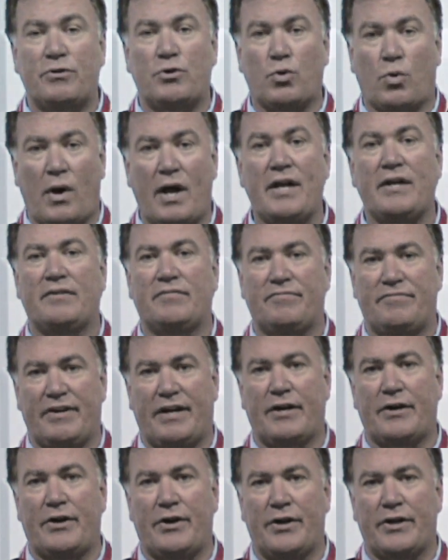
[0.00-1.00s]
great
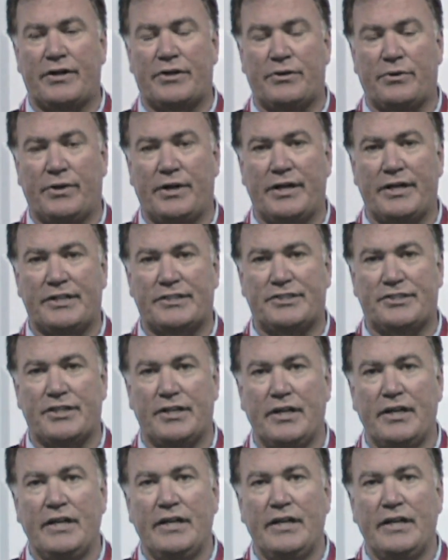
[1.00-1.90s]
veterinary clinics